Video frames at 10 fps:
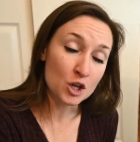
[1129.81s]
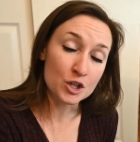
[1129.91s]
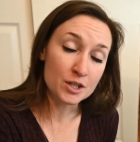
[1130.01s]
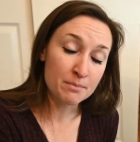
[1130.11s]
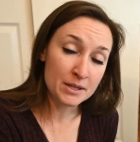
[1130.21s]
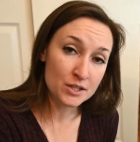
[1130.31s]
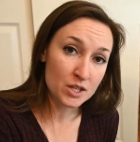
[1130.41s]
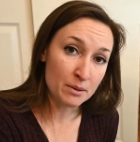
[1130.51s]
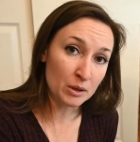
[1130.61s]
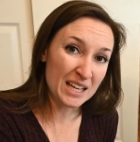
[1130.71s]
some months
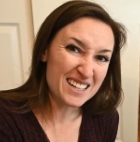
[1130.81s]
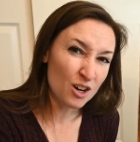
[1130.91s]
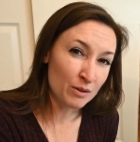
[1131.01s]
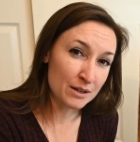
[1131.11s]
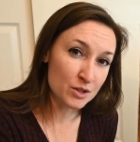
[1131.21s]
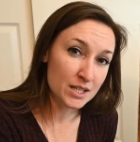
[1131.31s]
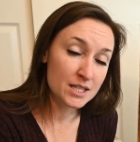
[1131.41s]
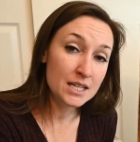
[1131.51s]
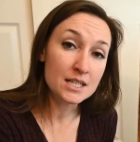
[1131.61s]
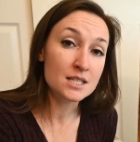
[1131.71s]
they were like around
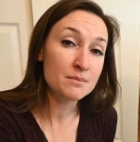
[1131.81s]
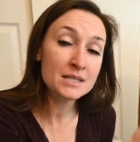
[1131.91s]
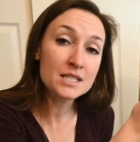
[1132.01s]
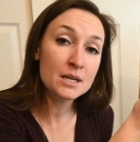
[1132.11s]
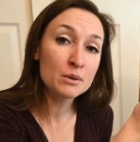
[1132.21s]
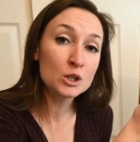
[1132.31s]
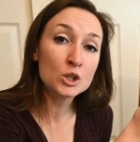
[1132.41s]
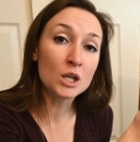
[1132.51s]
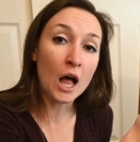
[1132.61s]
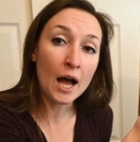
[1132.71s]
60, and some months they were a
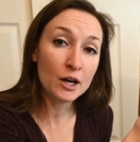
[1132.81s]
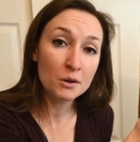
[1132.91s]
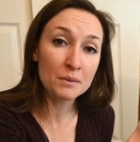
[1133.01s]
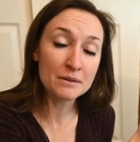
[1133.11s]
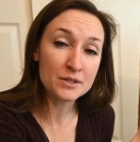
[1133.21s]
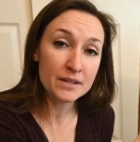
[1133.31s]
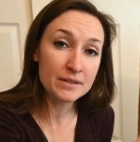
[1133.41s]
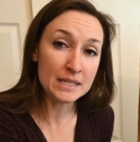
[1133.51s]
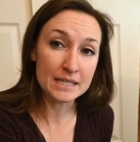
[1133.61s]
little higher, around 70.